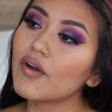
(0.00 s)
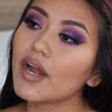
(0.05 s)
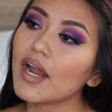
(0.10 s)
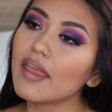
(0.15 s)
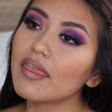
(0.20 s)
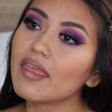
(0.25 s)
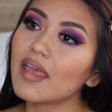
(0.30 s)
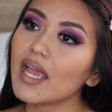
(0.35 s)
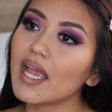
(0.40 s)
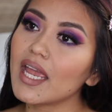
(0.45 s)

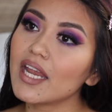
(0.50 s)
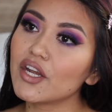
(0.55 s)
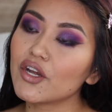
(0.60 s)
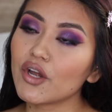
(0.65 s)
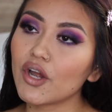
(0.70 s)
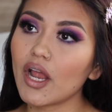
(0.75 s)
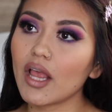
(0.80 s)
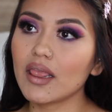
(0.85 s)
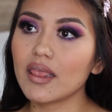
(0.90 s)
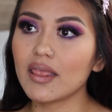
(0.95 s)
the
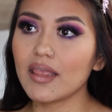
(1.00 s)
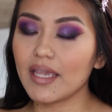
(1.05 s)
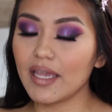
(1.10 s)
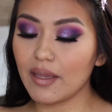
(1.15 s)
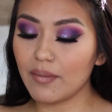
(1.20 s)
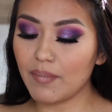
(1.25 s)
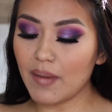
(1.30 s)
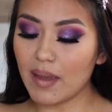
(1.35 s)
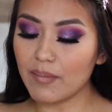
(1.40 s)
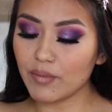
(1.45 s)
inner
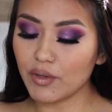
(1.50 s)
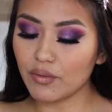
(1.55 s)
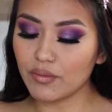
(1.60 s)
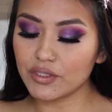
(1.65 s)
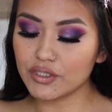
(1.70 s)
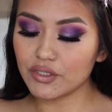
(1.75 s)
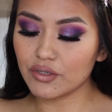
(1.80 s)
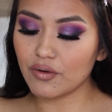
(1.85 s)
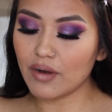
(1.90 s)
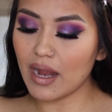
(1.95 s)
lip, I'm going
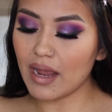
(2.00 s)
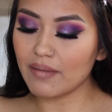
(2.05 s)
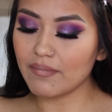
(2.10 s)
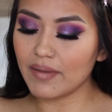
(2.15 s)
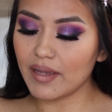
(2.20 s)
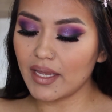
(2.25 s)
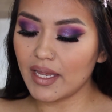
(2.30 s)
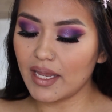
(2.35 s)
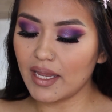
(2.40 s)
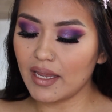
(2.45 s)
to
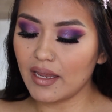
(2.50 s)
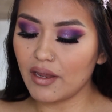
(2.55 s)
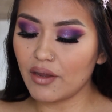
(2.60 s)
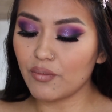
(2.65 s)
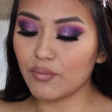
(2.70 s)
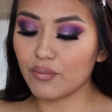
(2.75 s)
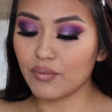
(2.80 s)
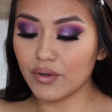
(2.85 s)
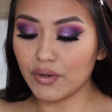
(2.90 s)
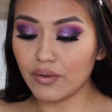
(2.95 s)
grab
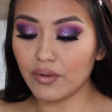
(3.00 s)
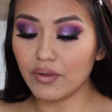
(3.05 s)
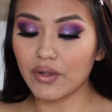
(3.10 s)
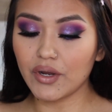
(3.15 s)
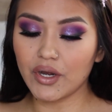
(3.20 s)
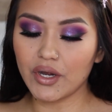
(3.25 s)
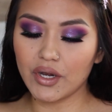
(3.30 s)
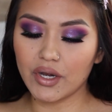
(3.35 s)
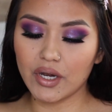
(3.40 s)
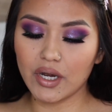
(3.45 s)
a Real
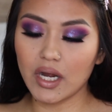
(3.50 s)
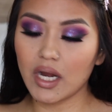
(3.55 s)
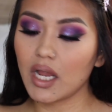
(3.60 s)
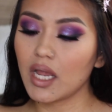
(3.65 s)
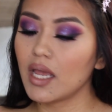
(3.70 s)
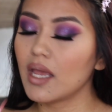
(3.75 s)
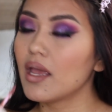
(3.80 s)
Her